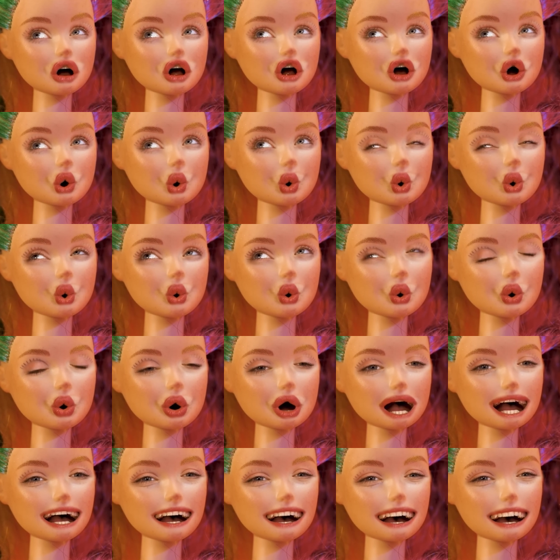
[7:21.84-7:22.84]
is where you should do
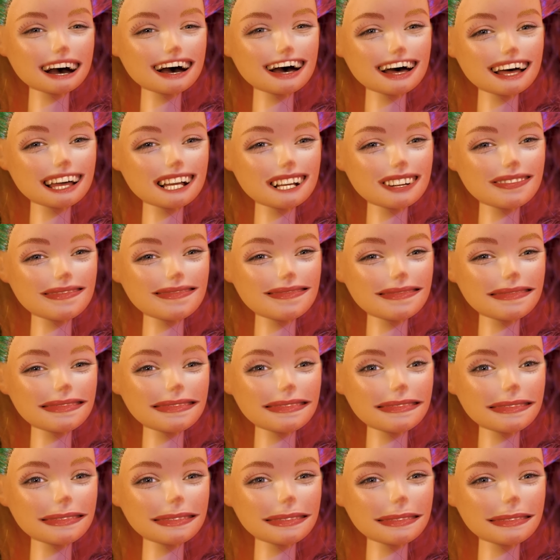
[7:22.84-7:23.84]
your business!
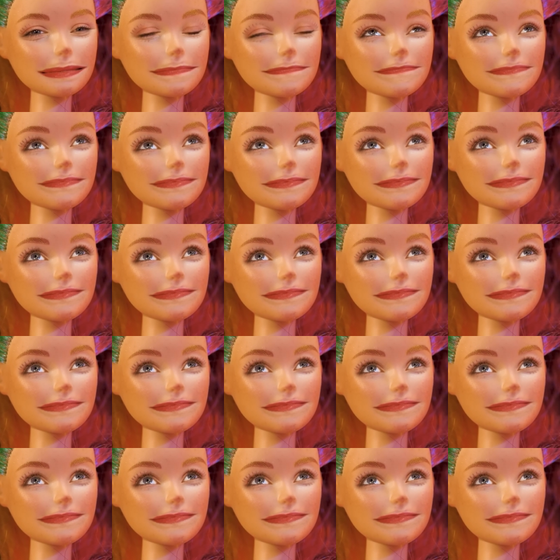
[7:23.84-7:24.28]
What a